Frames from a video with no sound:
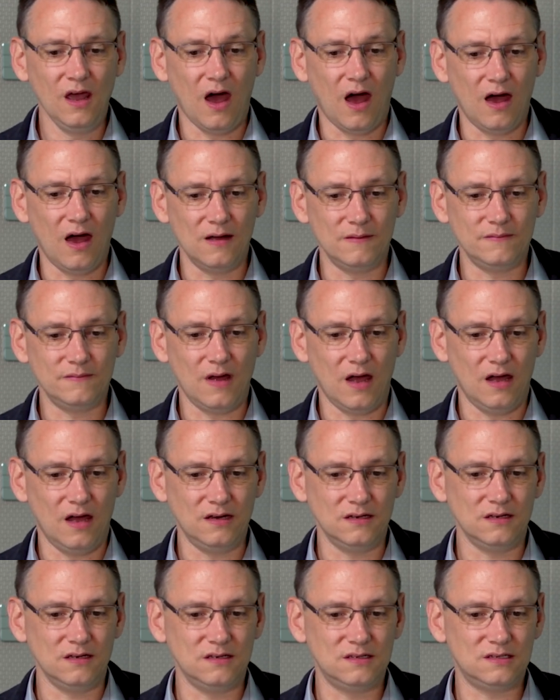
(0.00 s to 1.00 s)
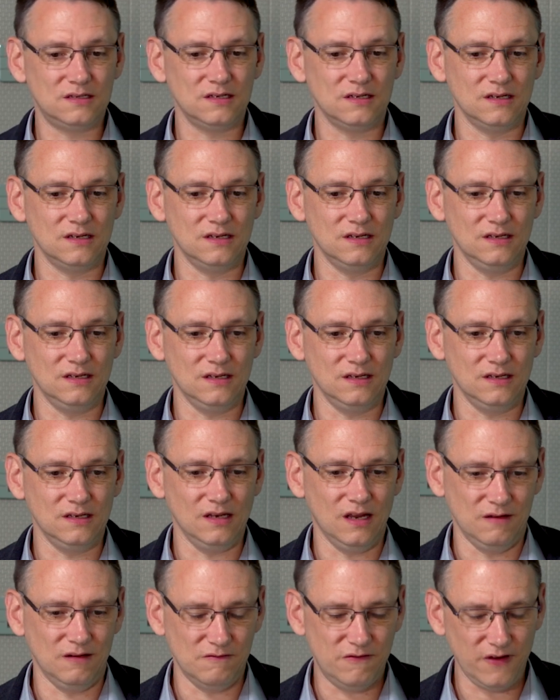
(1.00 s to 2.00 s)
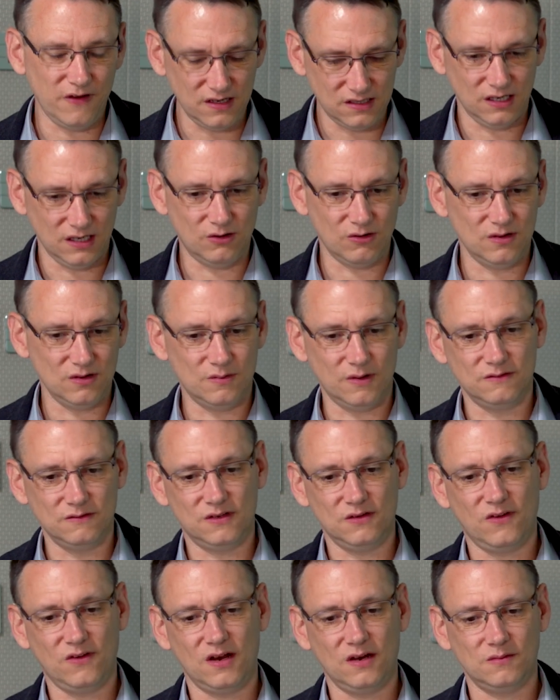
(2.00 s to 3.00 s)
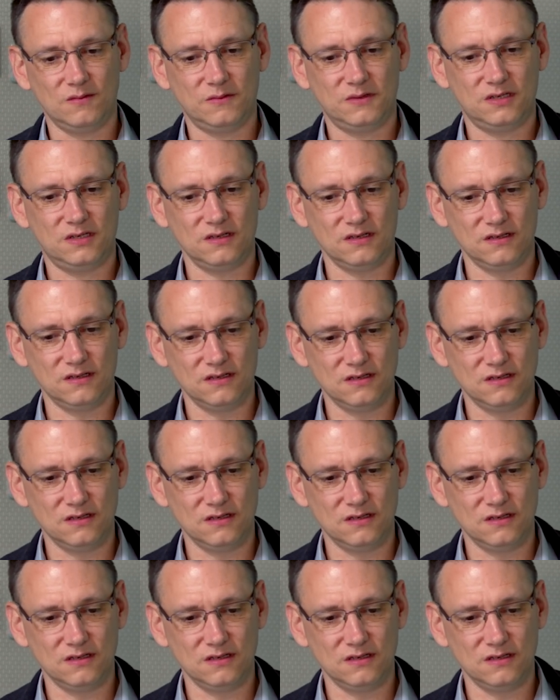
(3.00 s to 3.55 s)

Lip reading: And Infinity Group have developed